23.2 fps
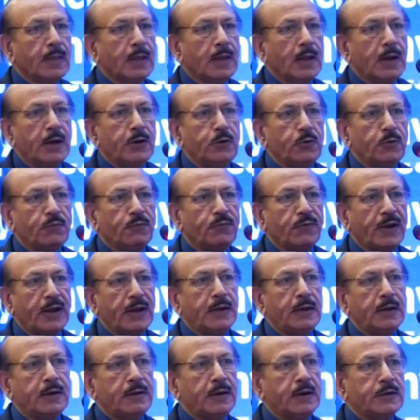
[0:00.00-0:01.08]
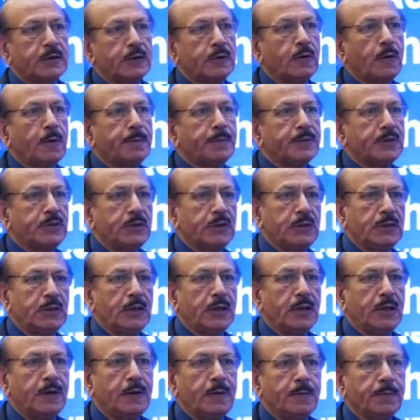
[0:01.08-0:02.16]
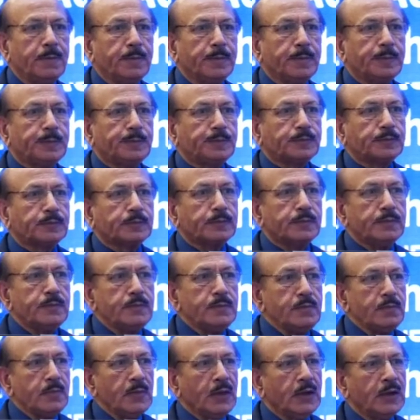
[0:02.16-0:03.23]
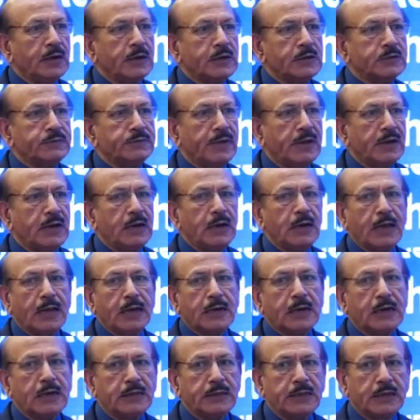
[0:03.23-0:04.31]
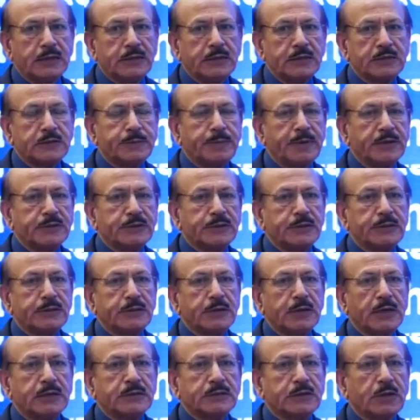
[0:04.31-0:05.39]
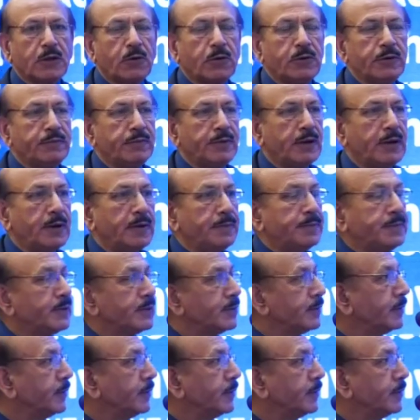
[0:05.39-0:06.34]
and you find retinopathy there, it is very likely that this patient has now developed